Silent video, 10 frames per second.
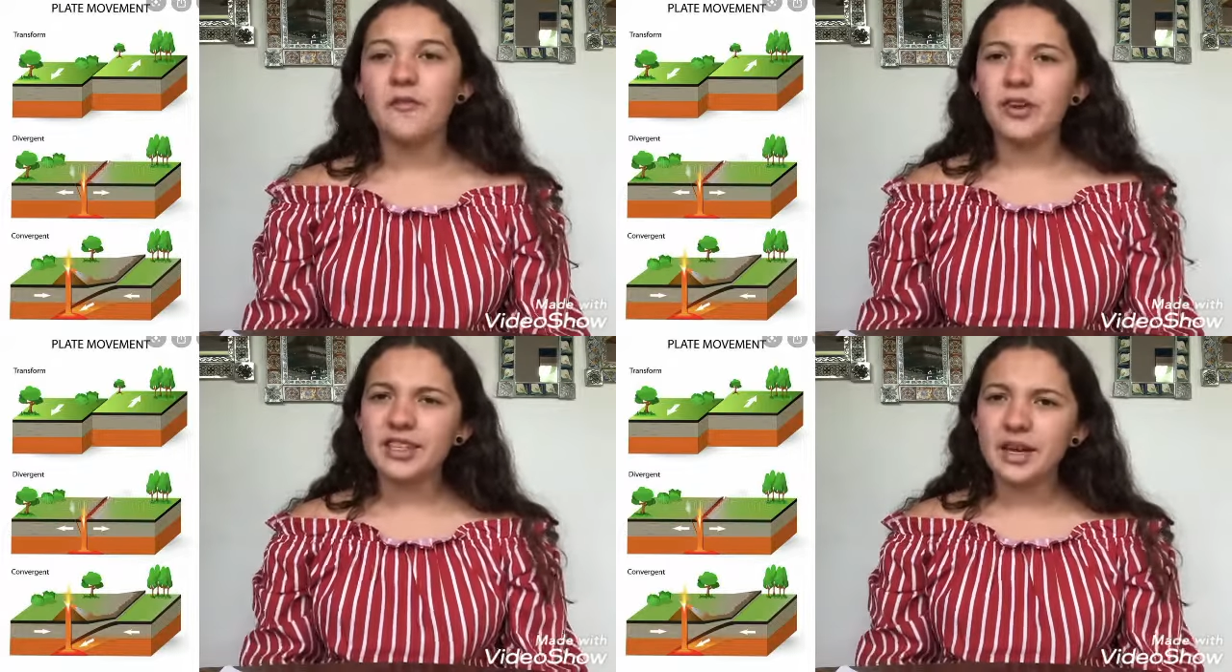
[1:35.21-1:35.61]

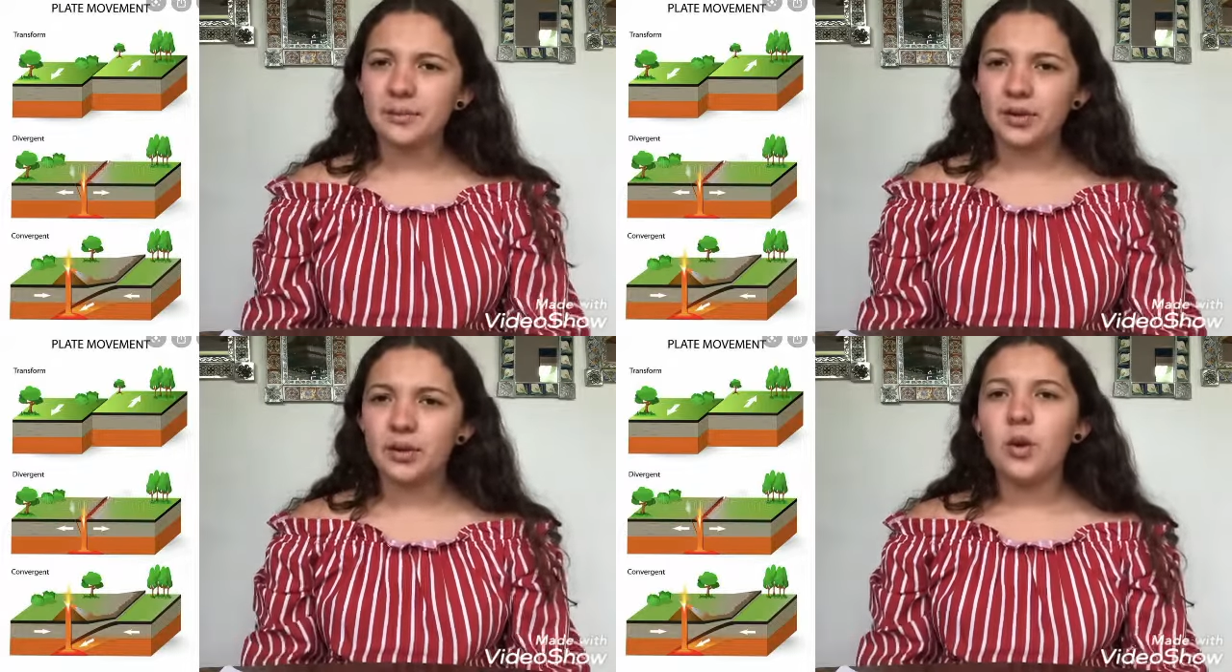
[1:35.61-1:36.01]
For
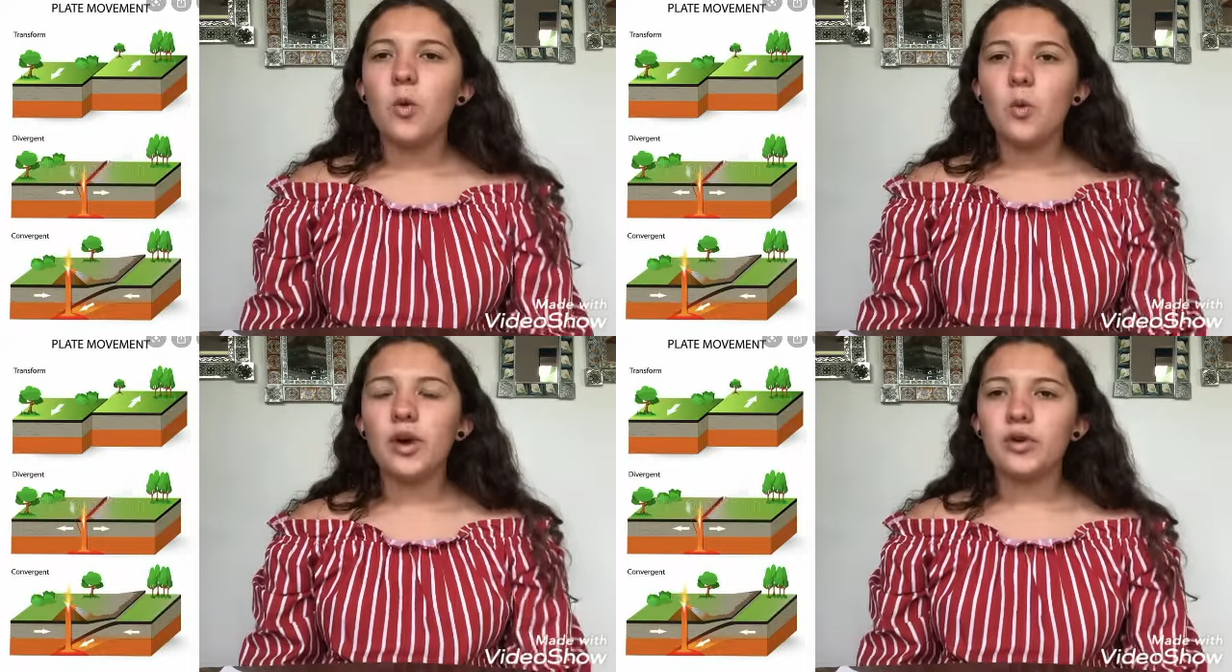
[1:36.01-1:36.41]
example,
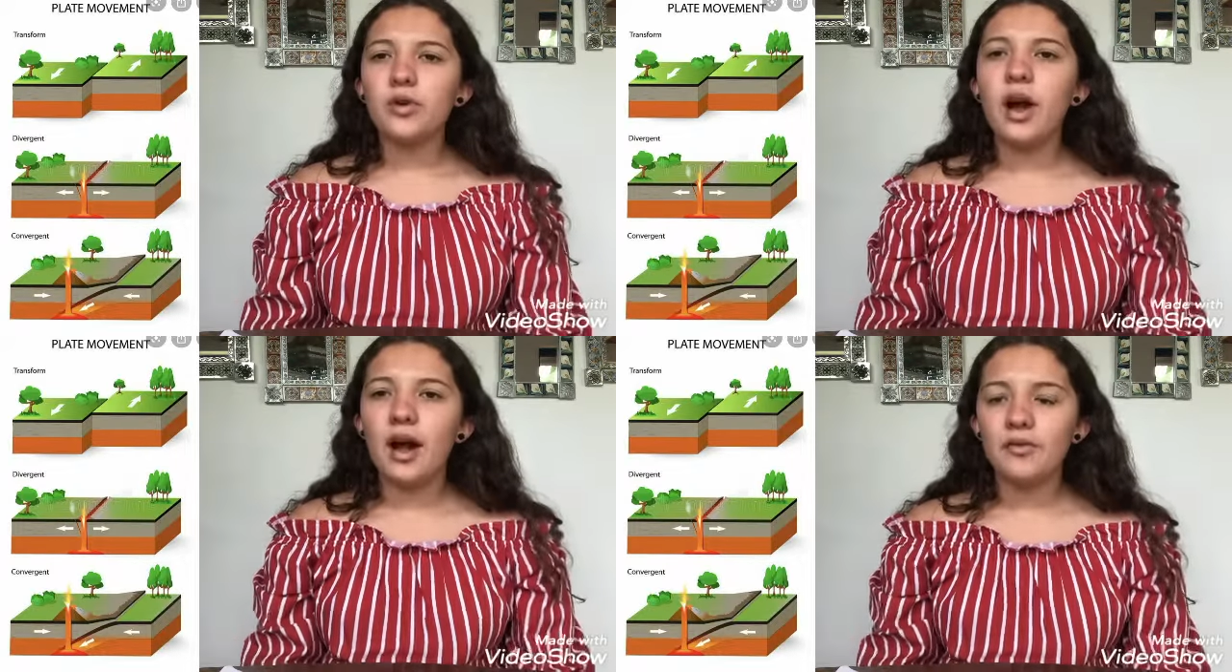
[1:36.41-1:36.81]
when
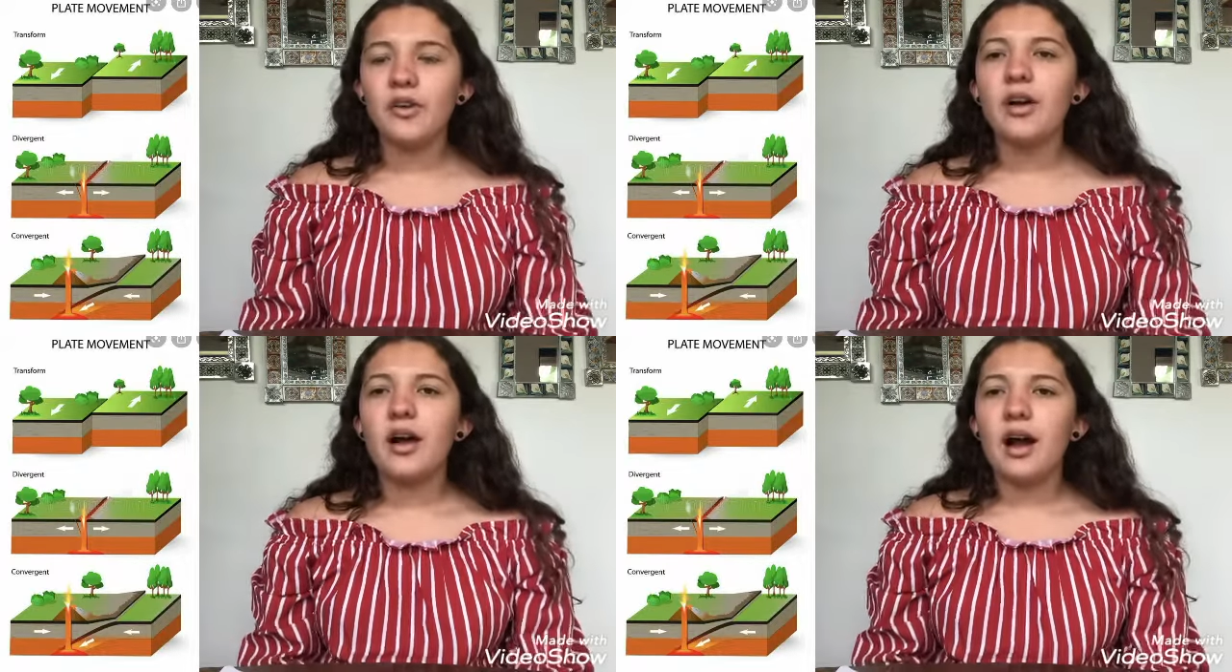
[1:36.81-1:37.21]
you have
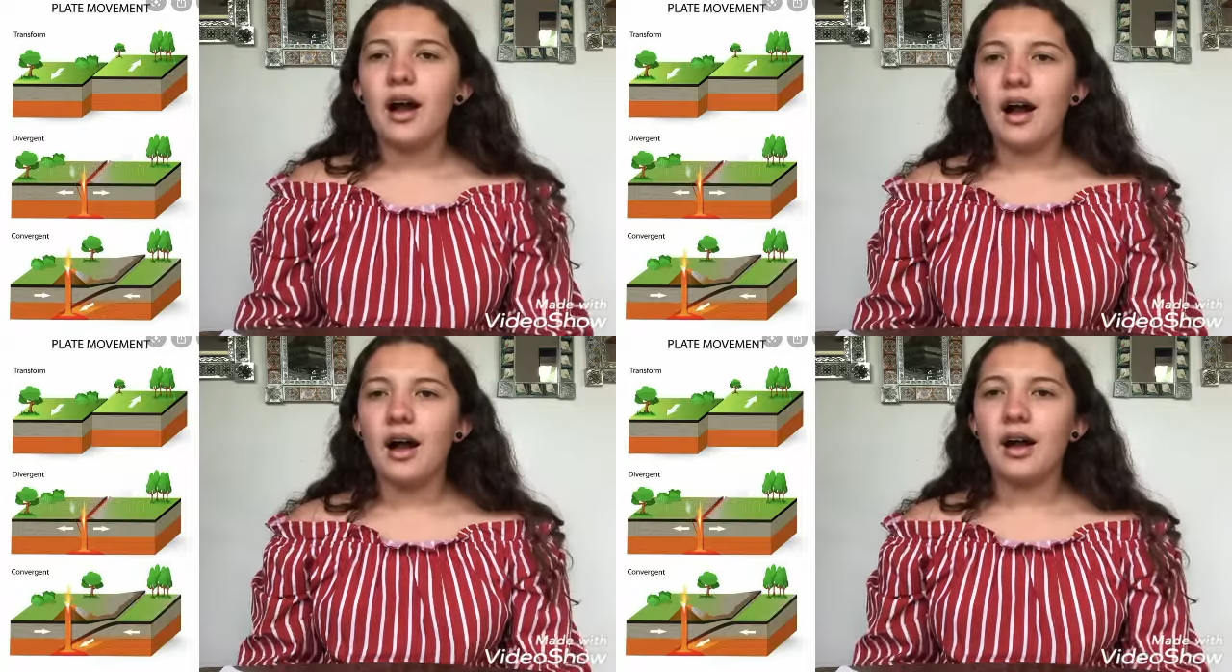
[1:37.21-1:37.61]

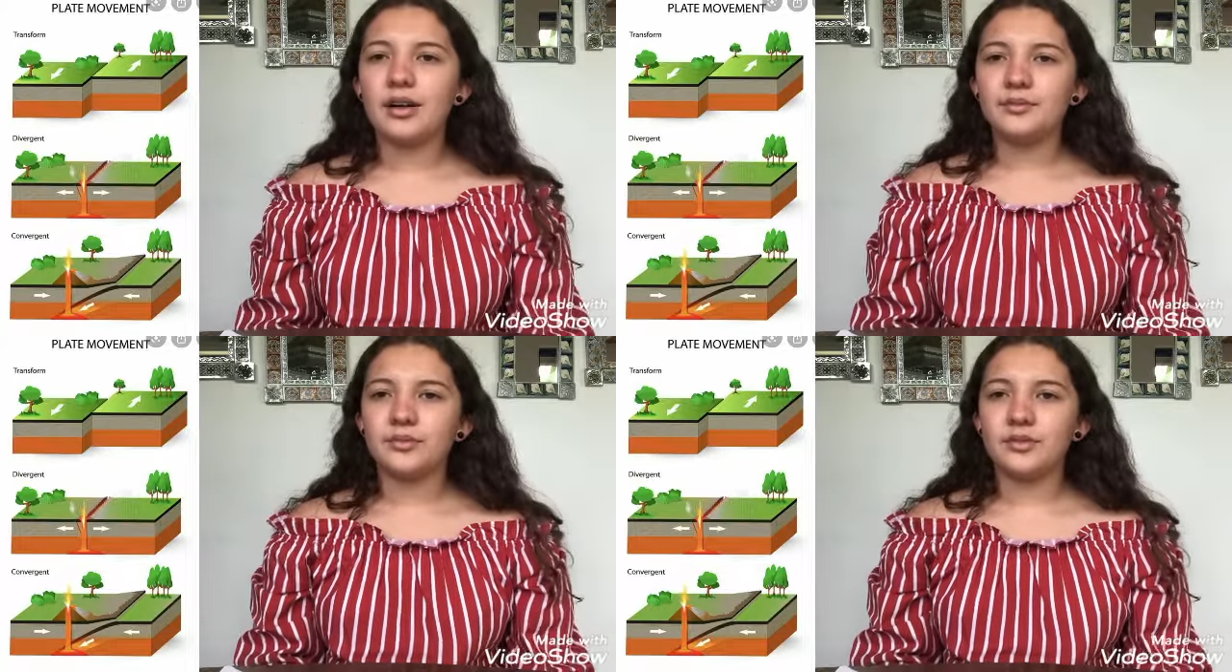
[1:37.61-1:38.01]
a